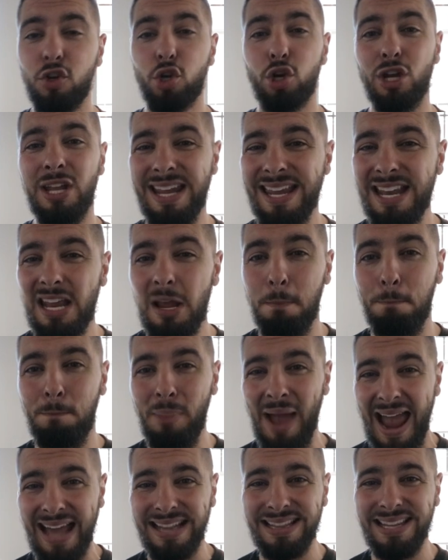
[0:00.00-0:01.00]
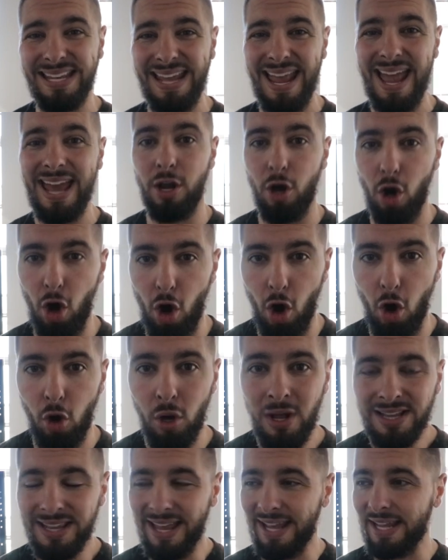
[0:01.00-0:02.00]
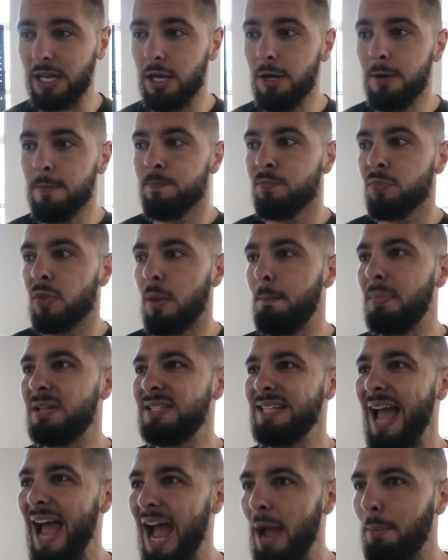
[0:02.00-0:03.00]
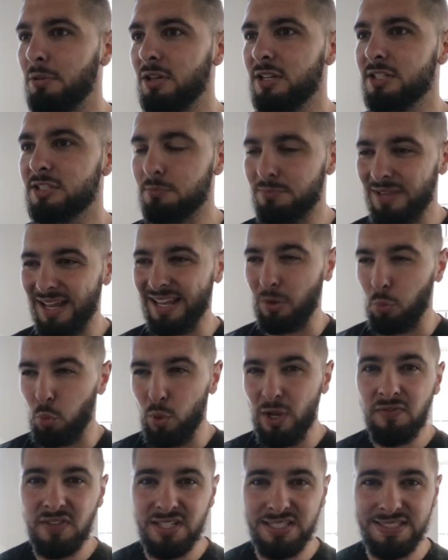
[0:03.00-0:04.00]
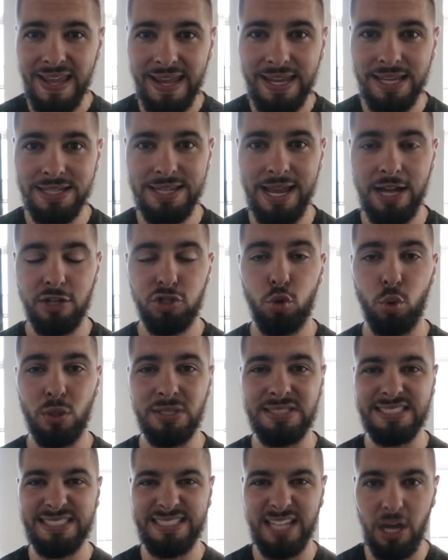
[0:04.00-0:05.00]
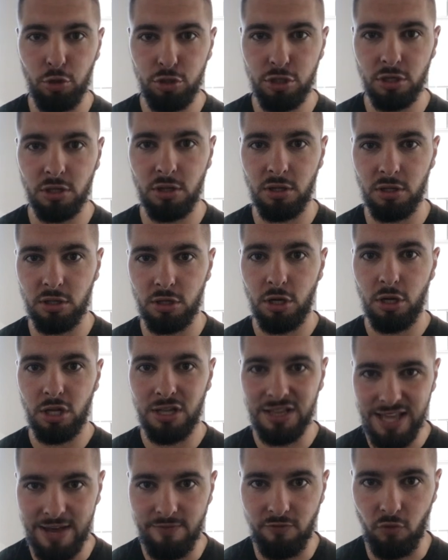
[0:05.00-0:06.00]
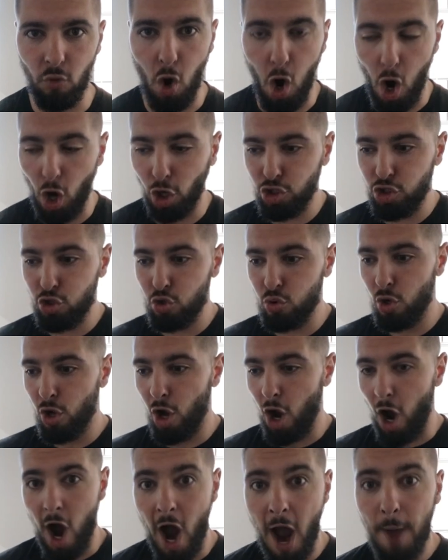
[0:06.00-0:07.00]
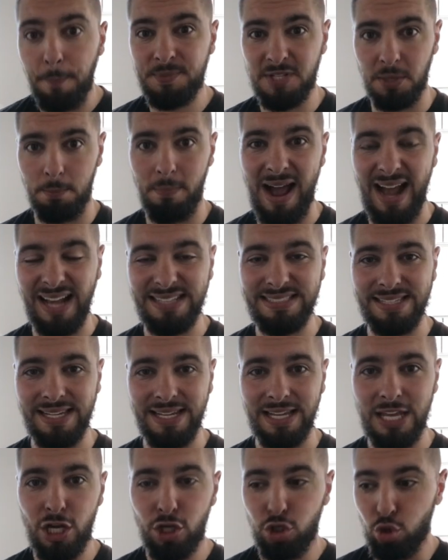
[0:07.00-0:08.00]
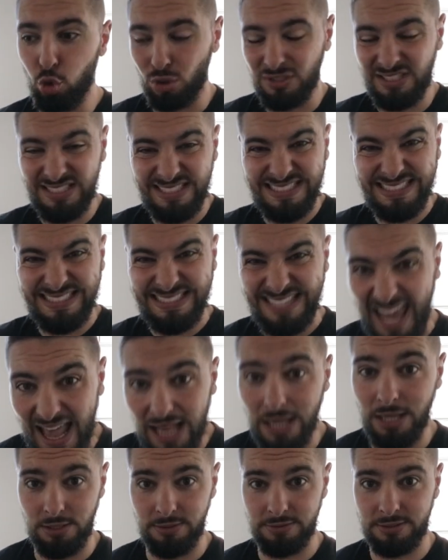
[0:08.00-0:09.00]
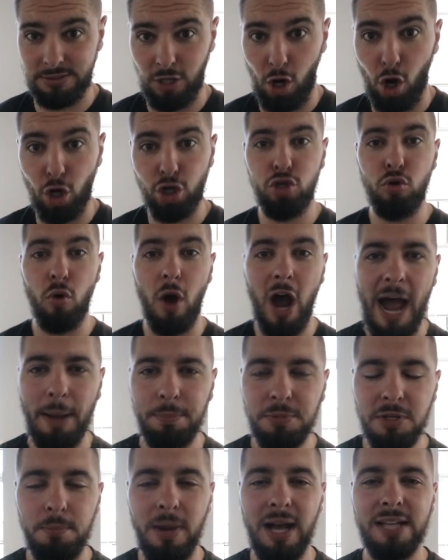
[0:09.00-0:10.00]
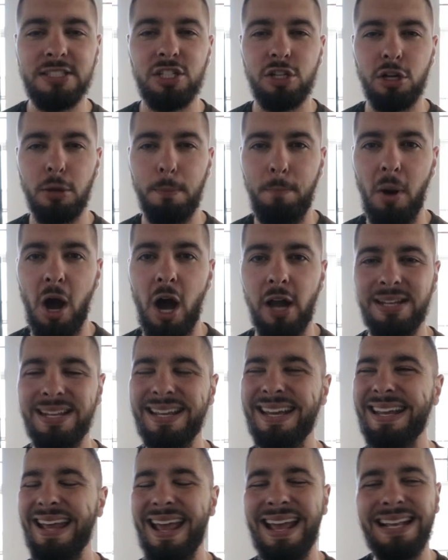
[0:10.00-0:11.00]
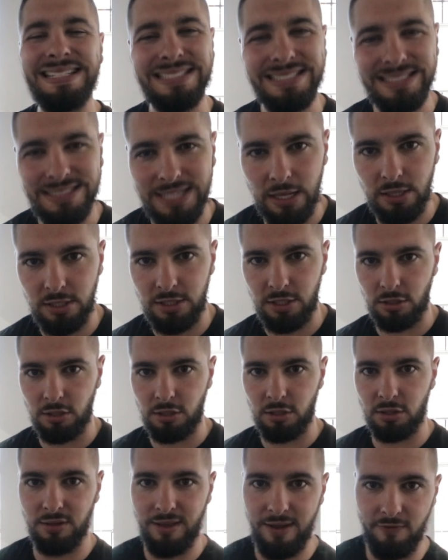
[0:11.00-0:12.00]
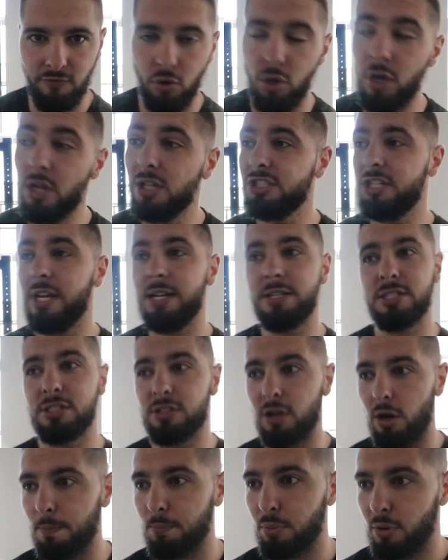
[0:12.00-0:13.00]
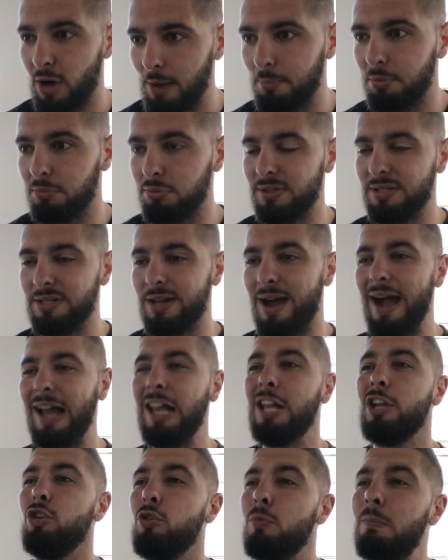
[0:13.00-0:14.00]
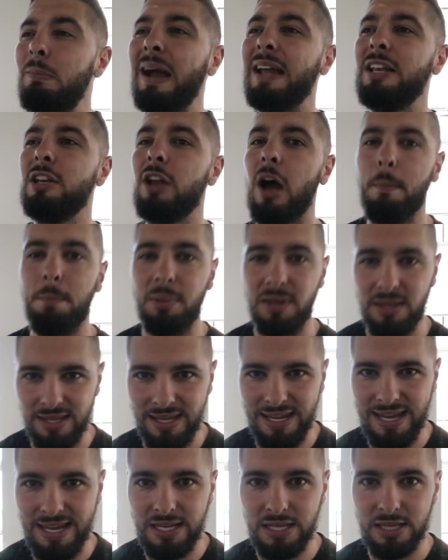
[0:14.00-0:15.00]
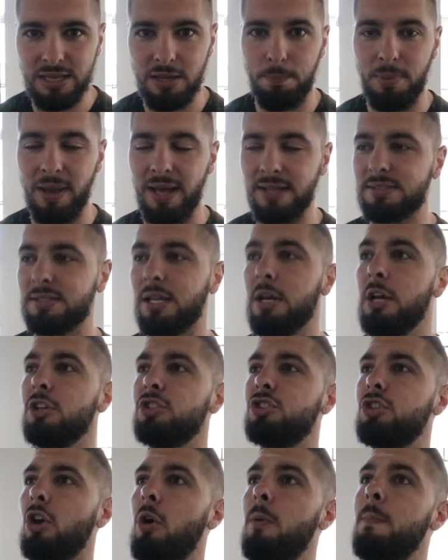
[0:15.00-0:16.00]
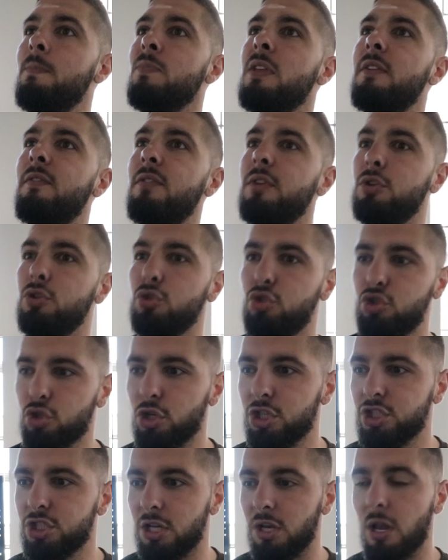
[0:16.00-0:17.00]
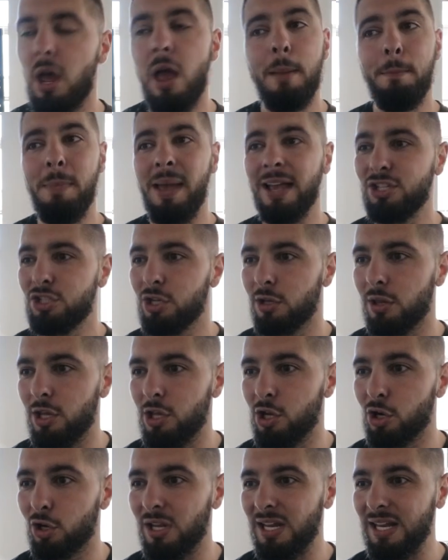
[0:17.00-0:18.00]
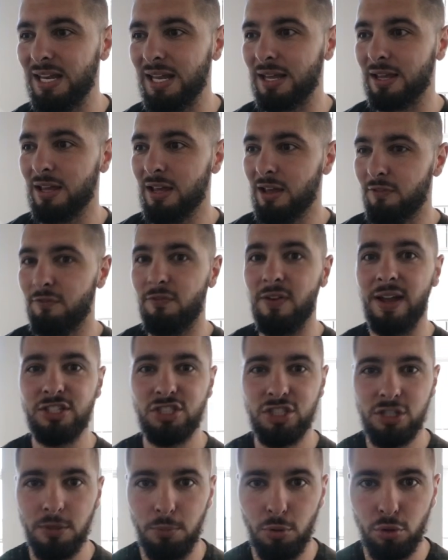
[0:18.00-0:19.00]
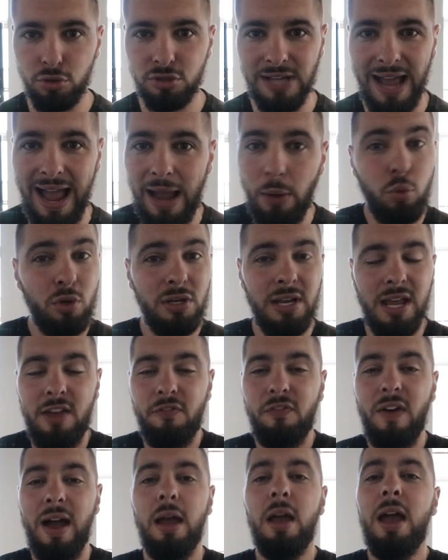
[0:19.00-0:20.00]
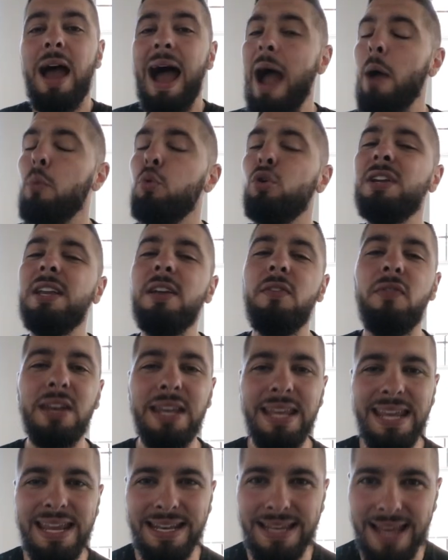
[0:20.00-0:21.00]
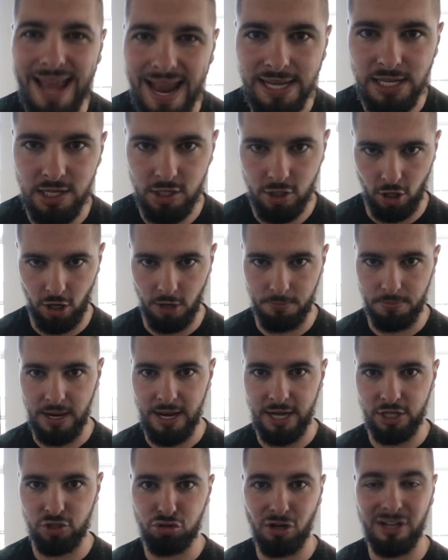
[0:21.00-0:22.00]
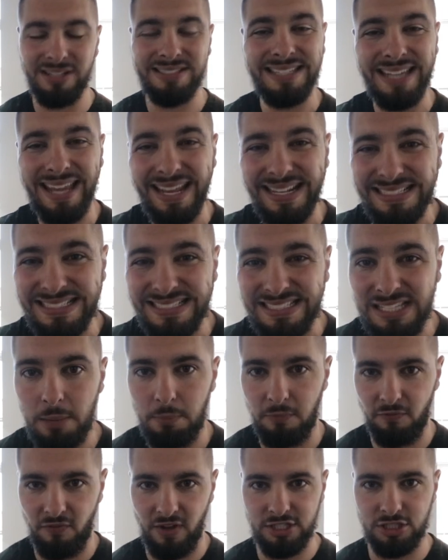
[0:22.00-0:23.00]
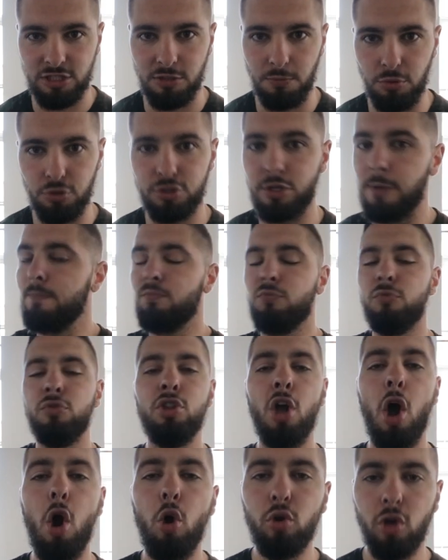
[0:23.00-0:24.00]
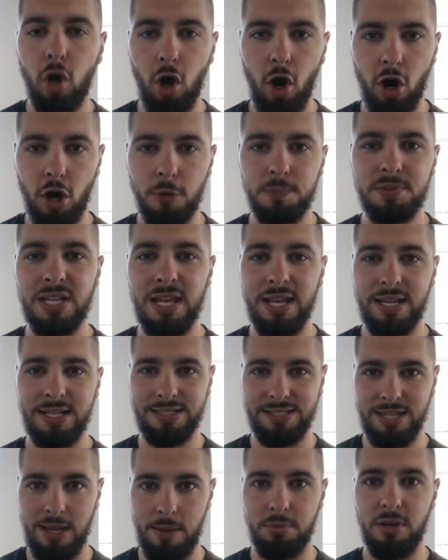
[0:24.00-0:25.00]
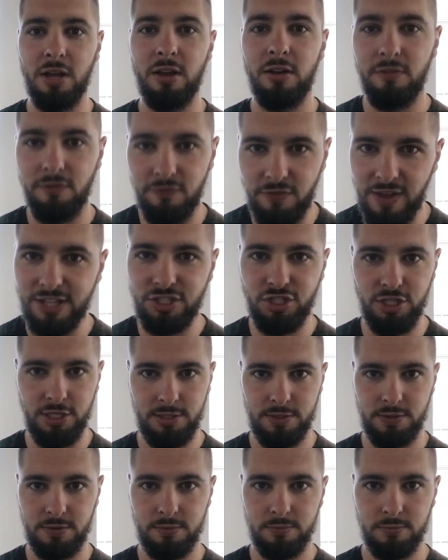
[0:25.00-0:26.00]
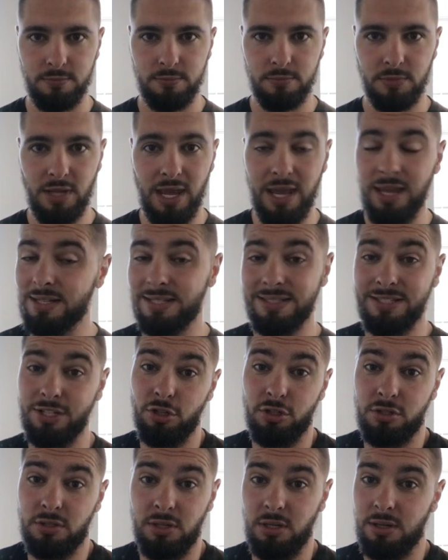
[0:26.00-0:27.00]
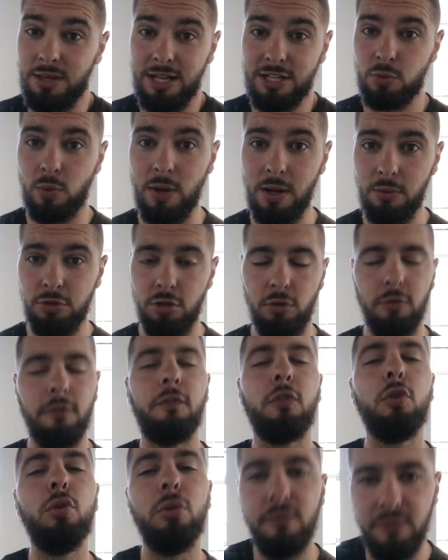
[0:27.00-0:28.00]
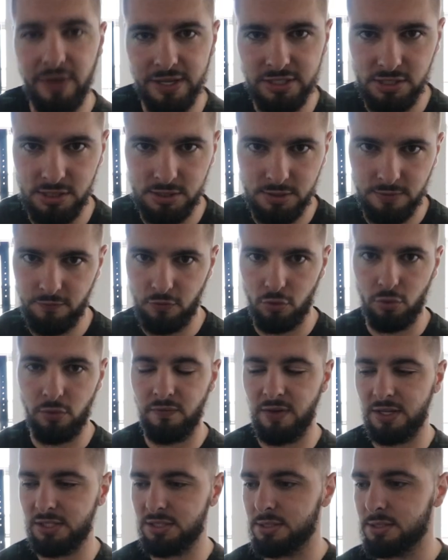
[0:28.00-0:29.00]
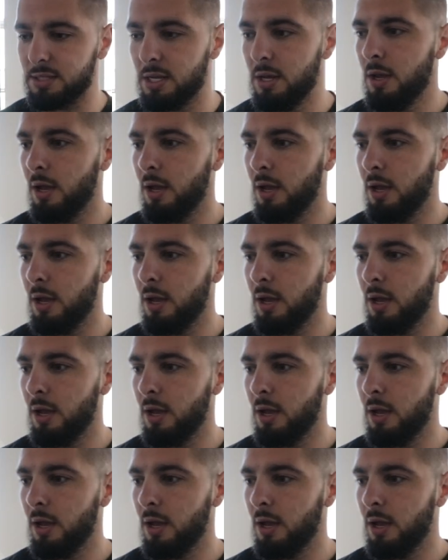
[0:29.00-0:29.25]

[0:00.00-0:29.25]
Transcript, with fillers: you're eating badly at all, like metabolism, like we have to take it down to a cellular level. Are you optimizing your cells? Are you optimizing your body at a cellular level? Chances are probably not. You might not be eating the best. So for nutrition, make sure that you're eating vegetables. I wouldn't even eat any carbohydrates except vegetables. No carbs except veggies. Okay, seriously, that's what I would do. Fruit and veggies.